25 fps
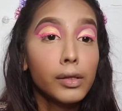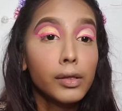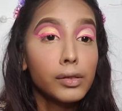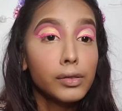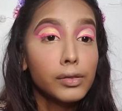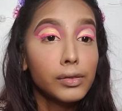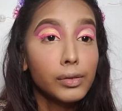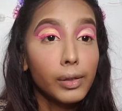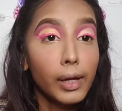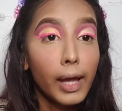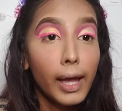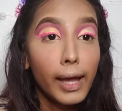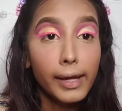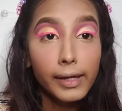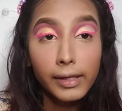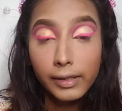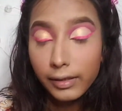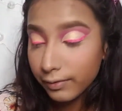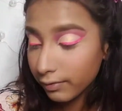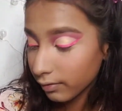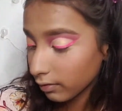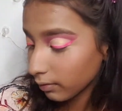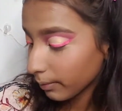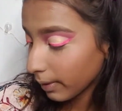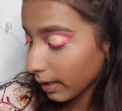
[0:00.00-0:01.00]
So guys,
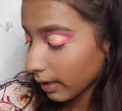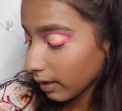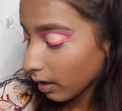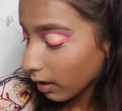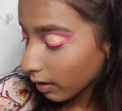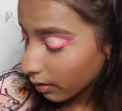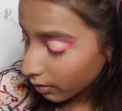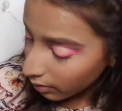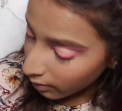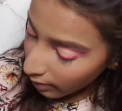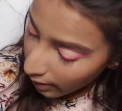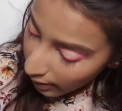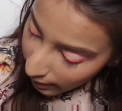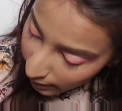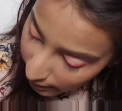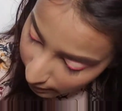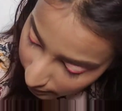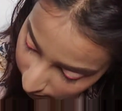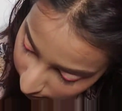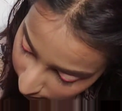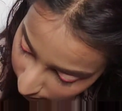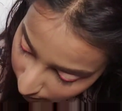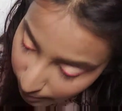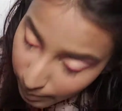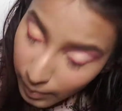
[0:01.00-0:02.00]
for my under
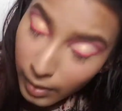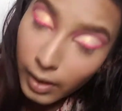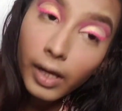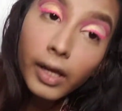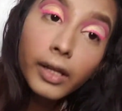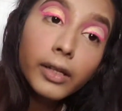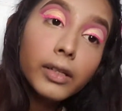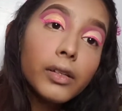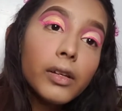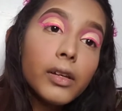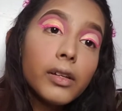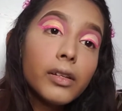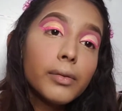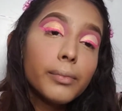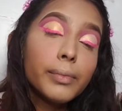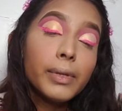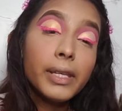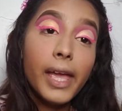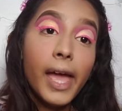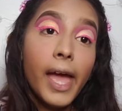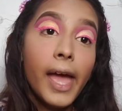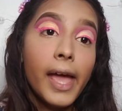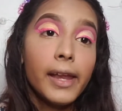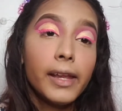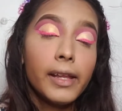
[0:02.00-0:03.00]
eyes, I'm not gonna be
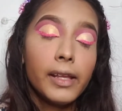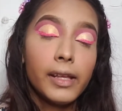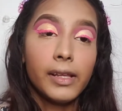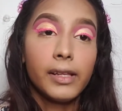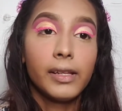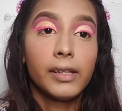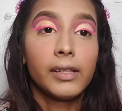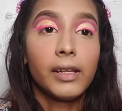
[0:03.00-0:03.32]
adding